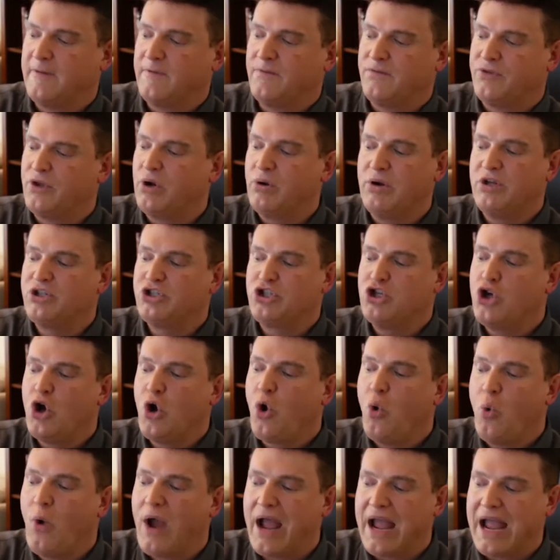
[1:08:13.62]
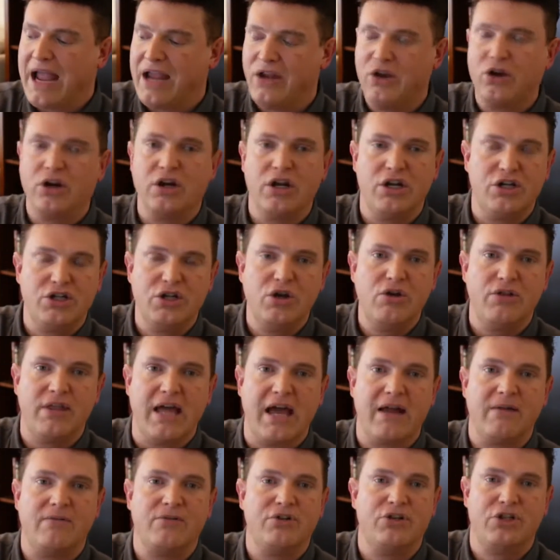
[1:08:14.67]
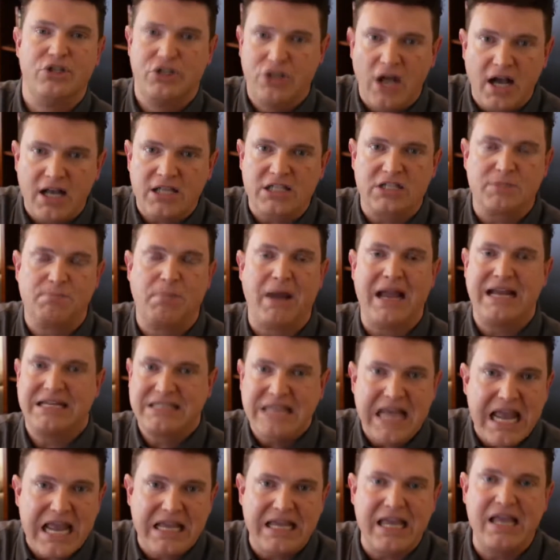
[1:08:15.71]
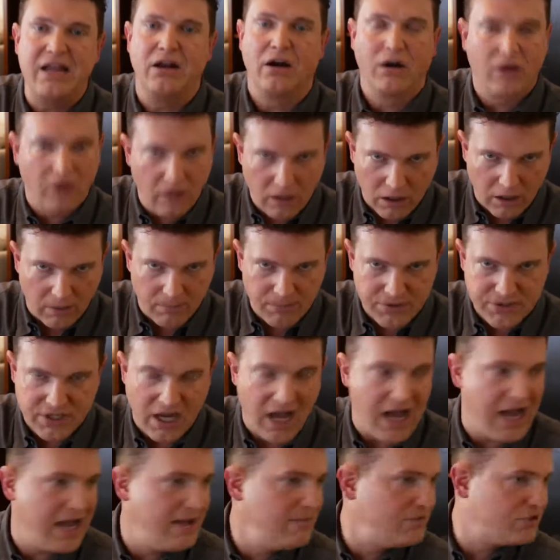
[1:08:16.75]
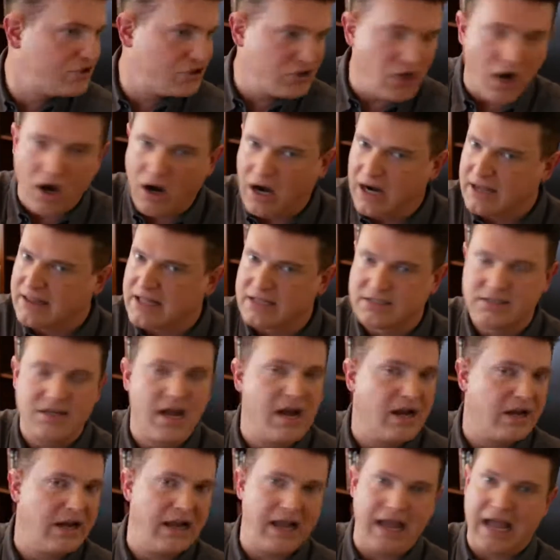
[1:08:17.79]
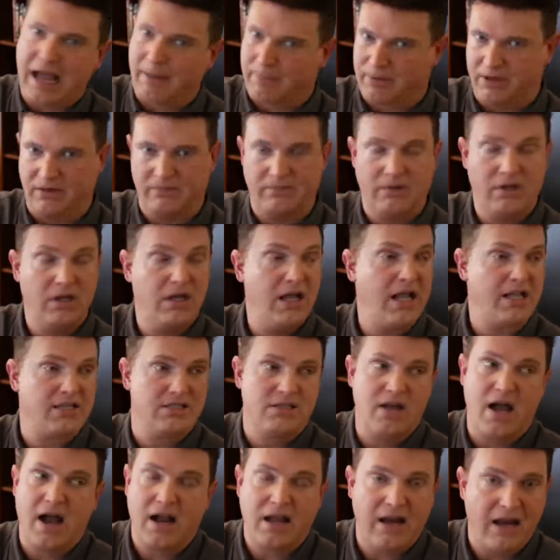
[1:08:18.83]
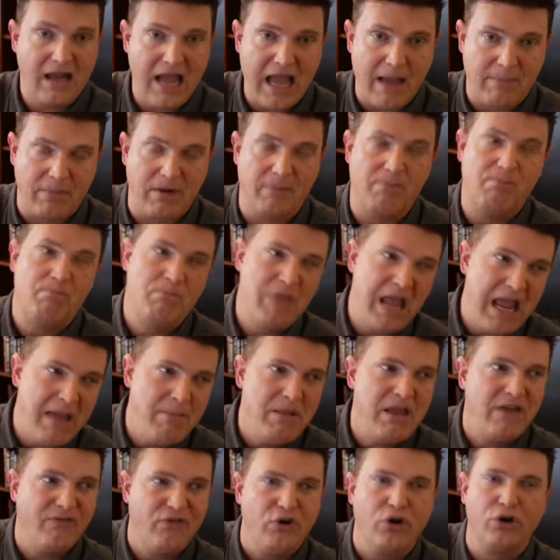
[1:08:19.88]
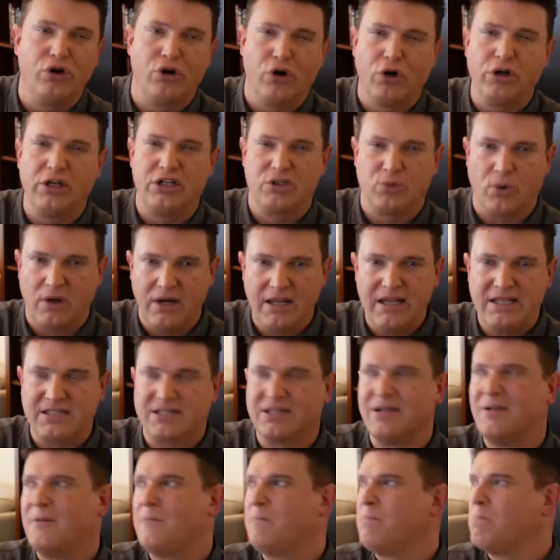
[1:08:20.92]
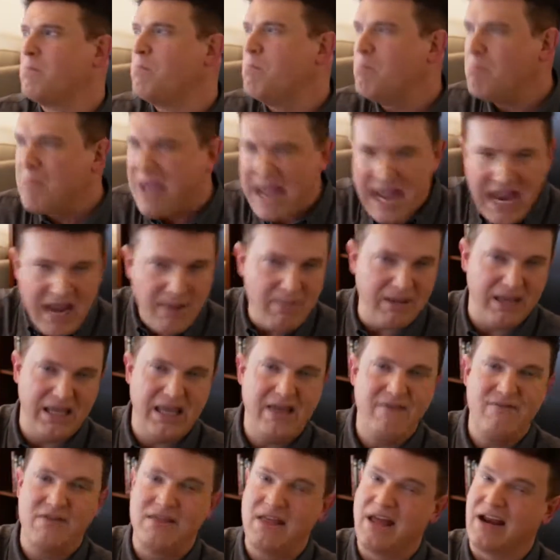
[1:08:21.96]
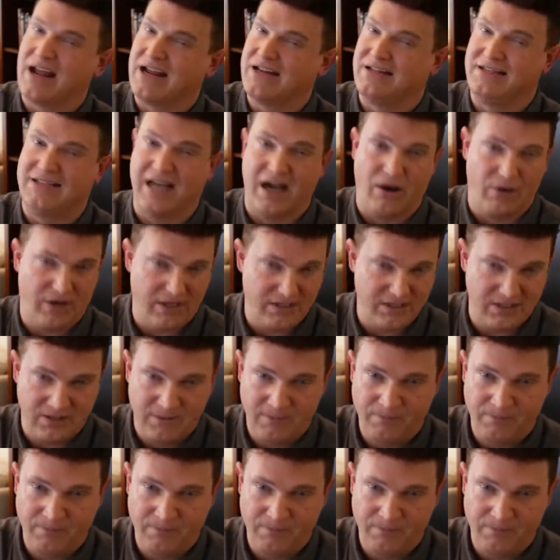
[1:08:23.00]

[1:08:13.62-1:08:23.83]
There is no way you're going to do that just by taking herbs. I'm sorry, that's not going to happen. It's not going to happen. Maybe if you're in your early 20s, maybe. Even then, I doubt it.